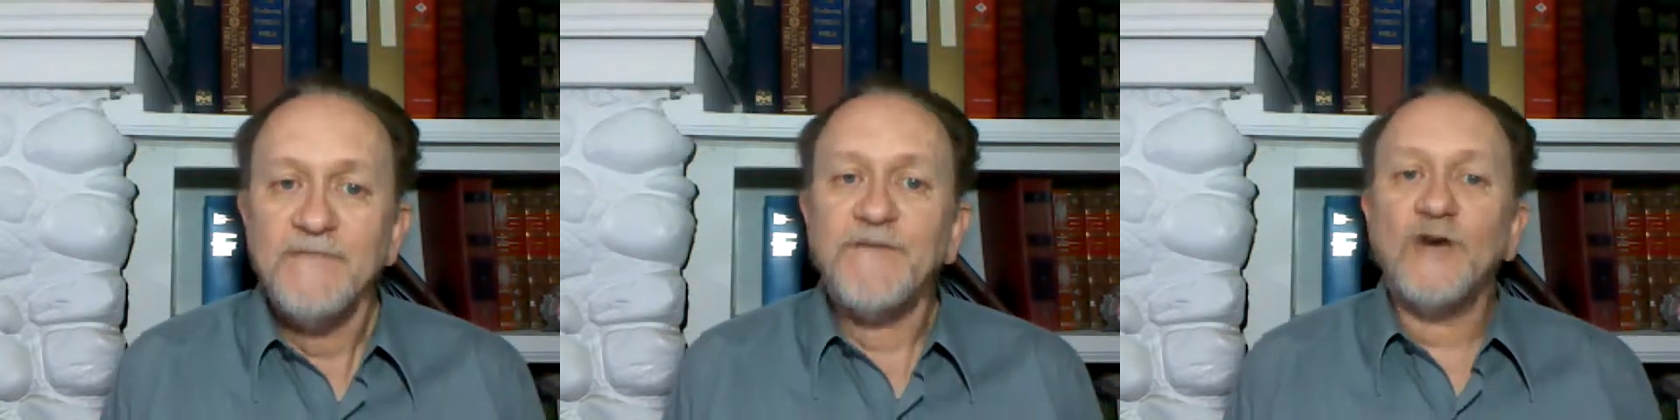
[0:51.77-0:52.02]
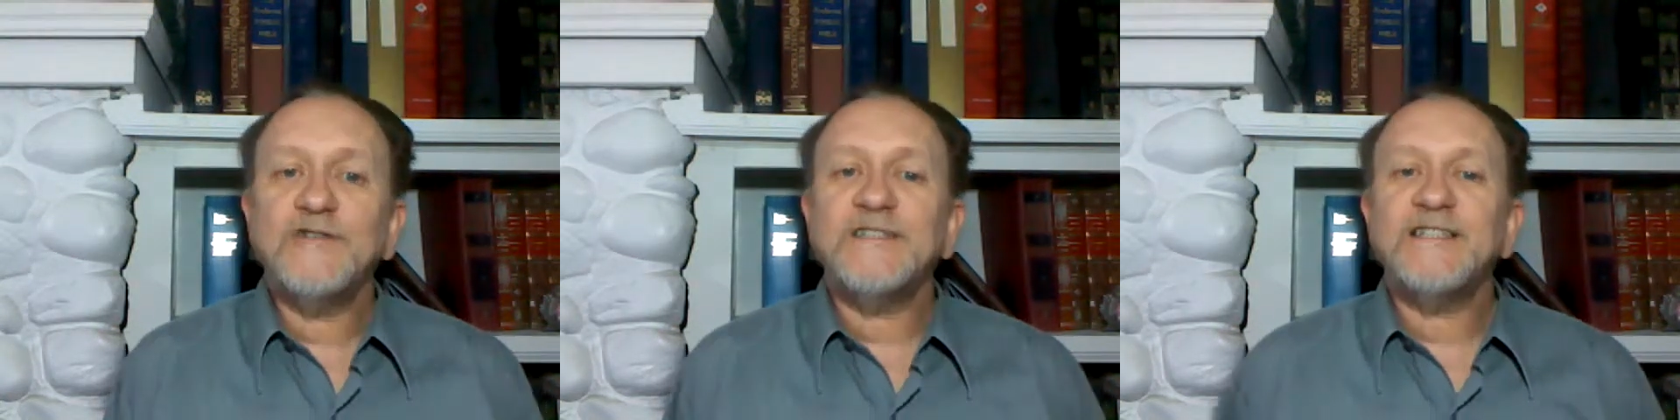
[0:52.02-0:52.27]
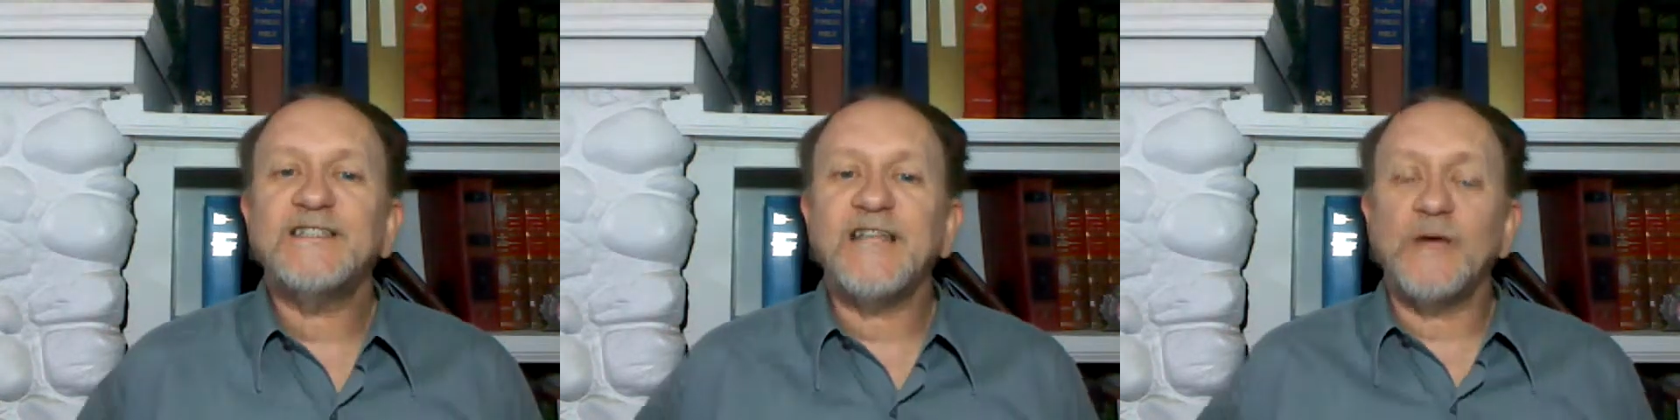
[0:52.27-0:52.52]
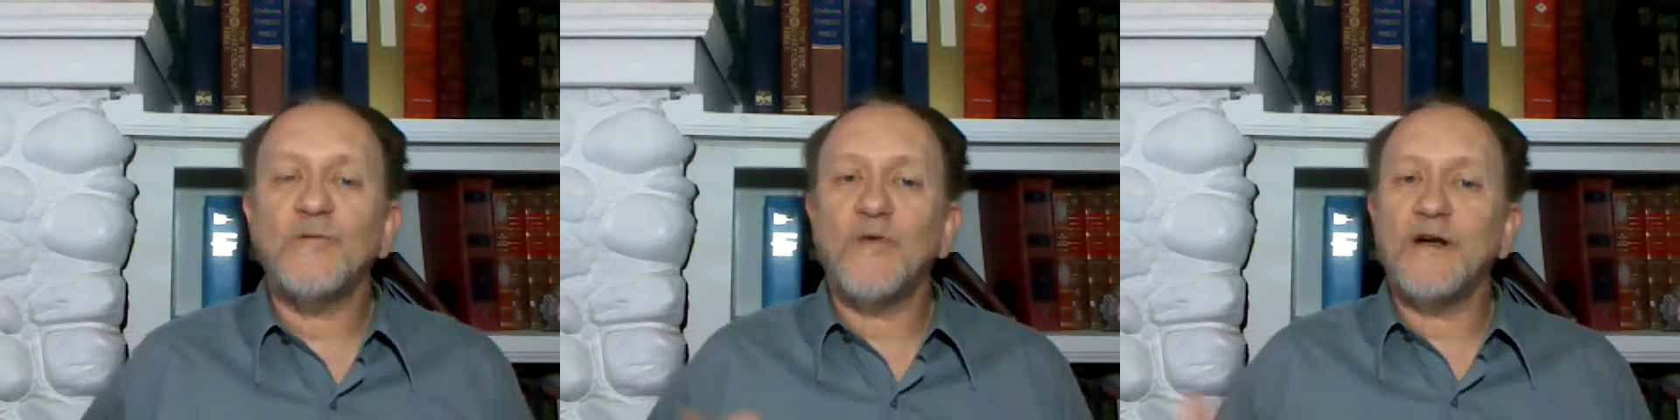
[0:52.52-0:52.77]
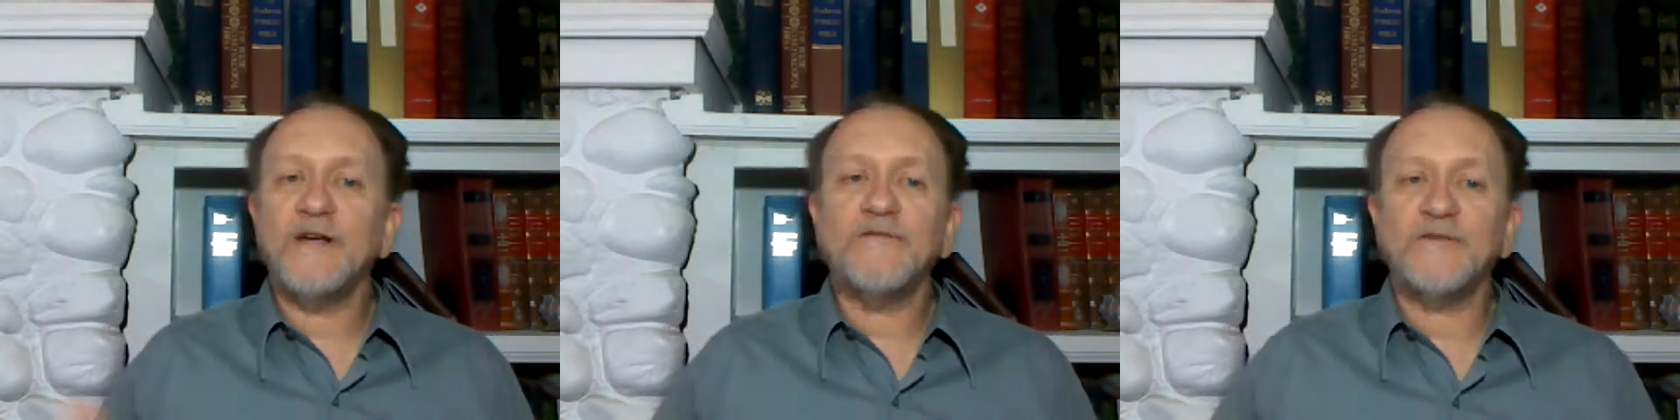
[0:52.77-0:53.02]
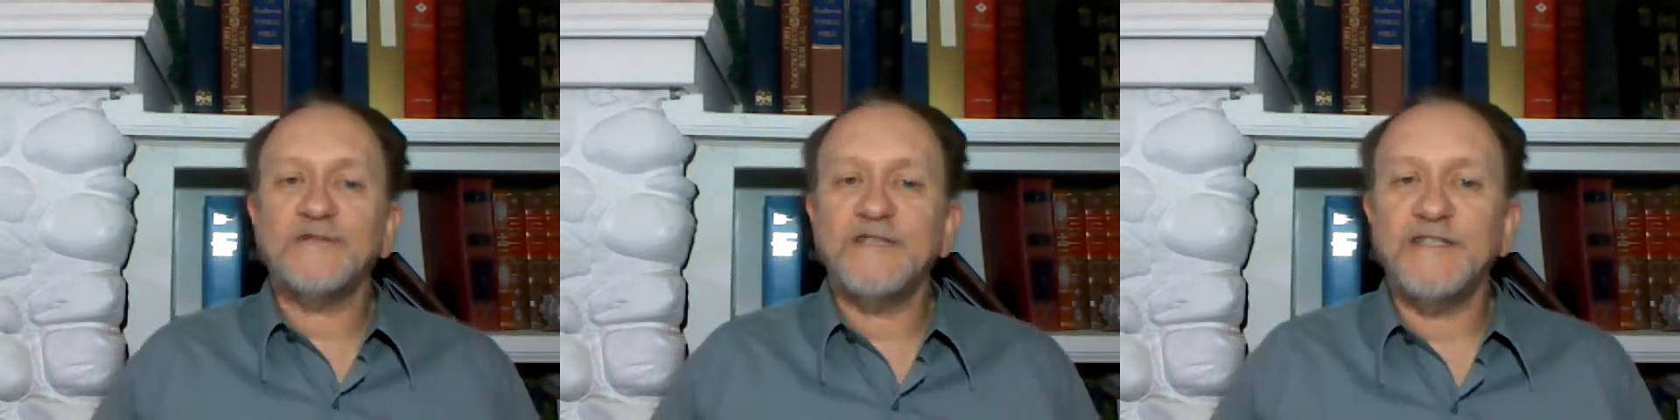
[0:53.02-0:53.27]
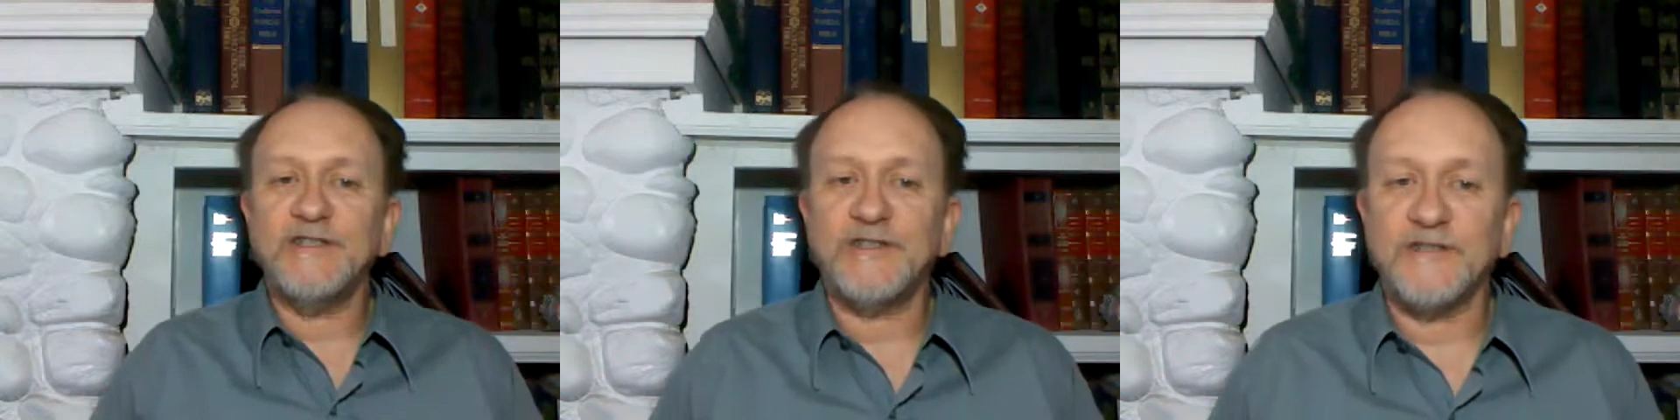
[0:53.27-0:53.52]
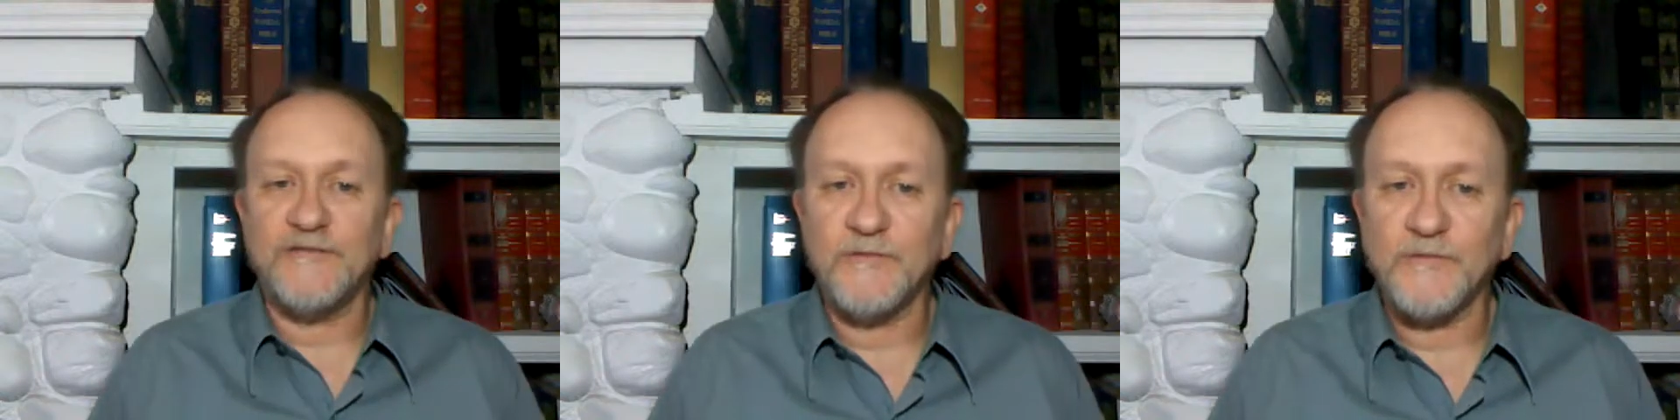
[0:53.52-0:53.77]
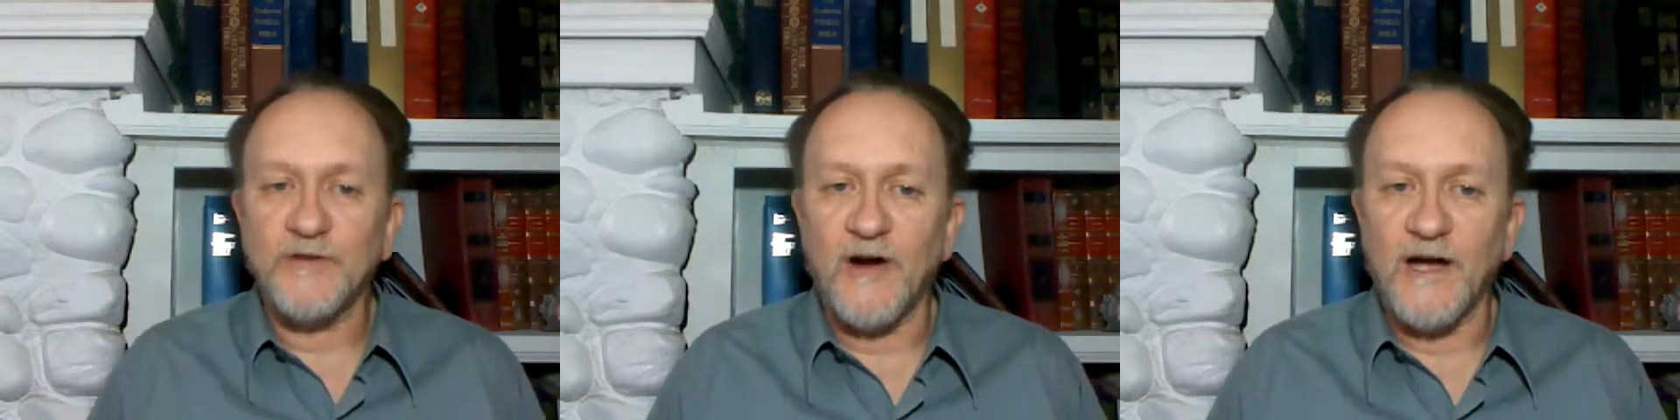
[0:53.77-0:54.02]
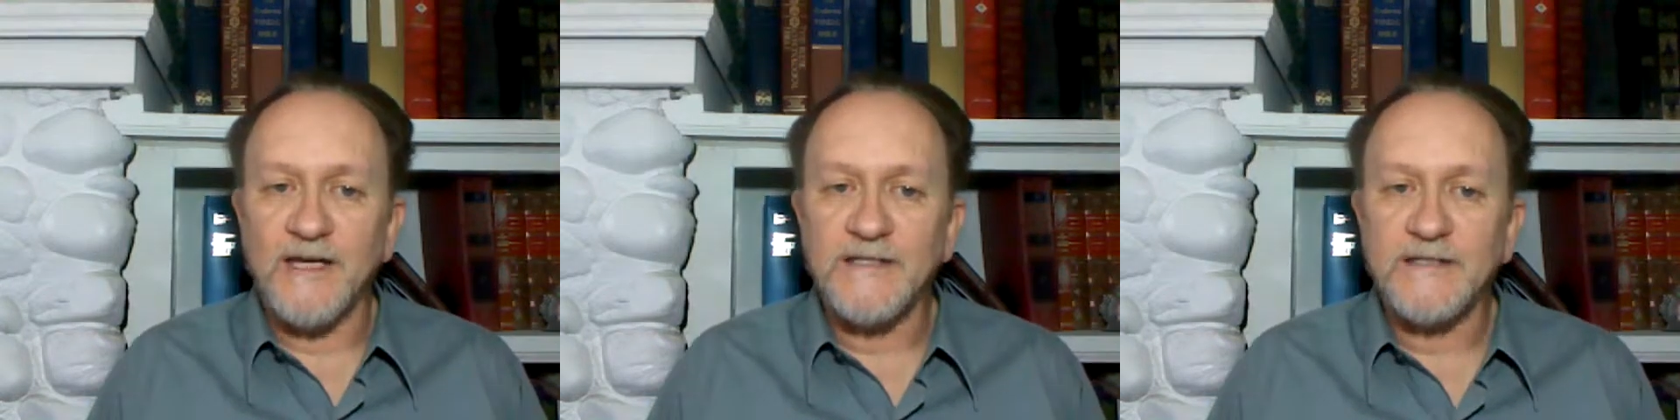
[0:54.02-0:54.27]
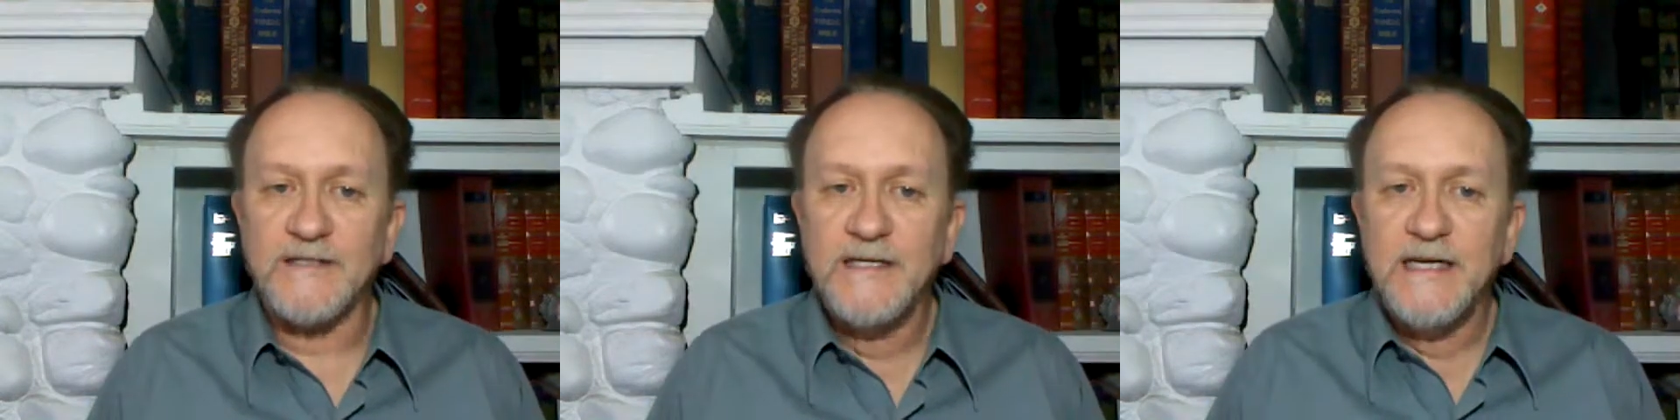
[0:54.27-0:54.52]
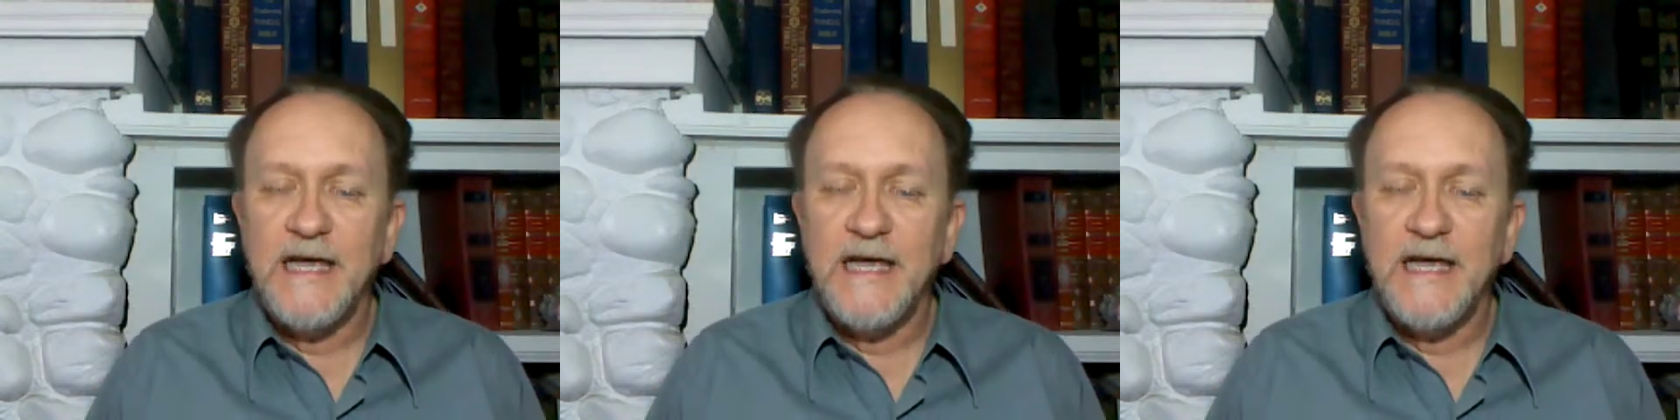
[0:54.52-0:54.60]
Folks, this is a wonderful teaching from Christ,